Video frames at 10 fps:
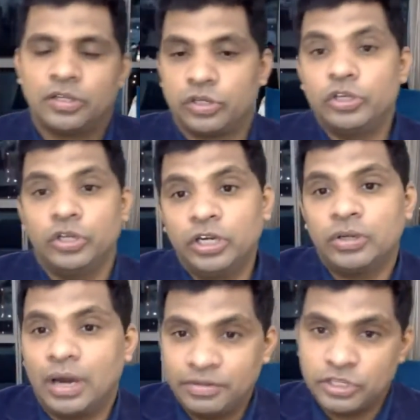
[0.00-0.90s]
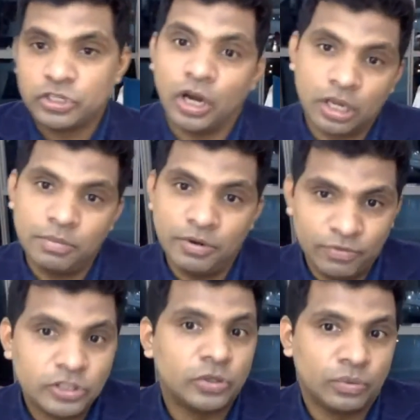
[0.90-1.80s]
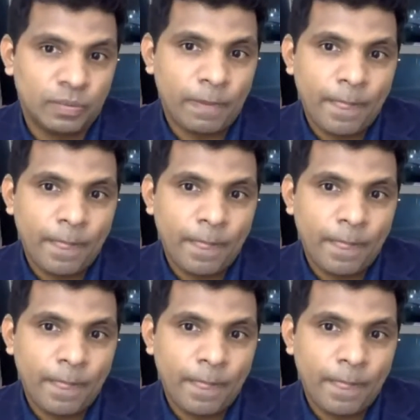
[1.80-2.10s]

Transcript: So you need to have this document with you.